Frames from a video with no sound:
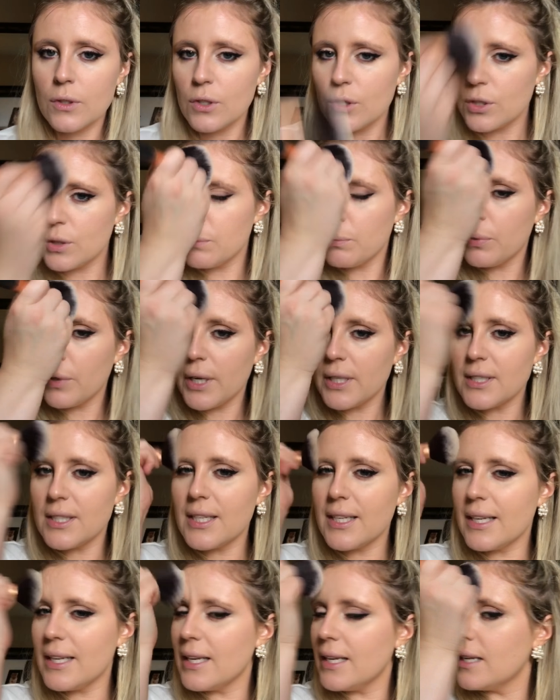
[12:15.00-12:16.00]
Just press
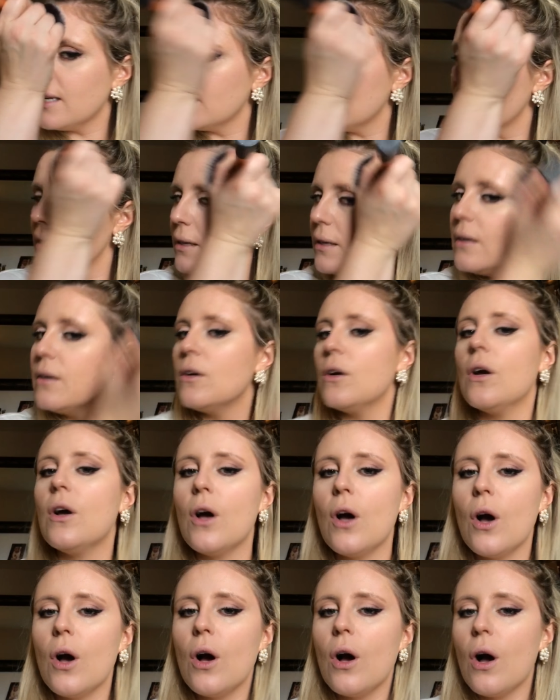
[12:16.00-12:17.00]
it in
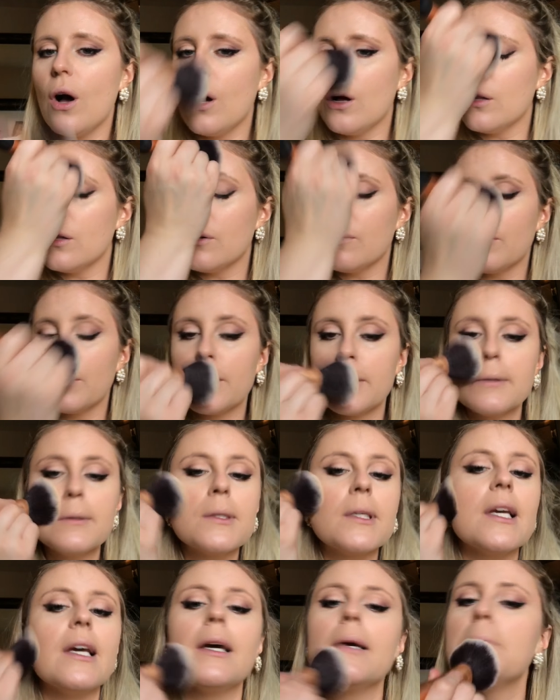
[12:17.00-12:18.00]
all over the
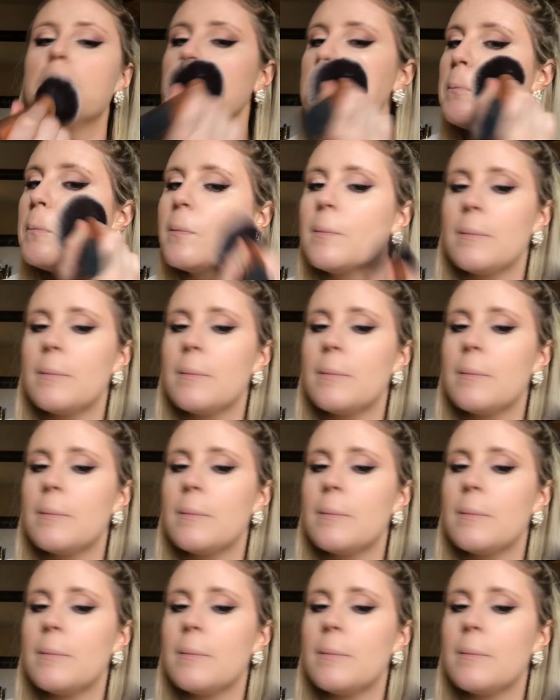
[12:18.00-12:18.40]
skin.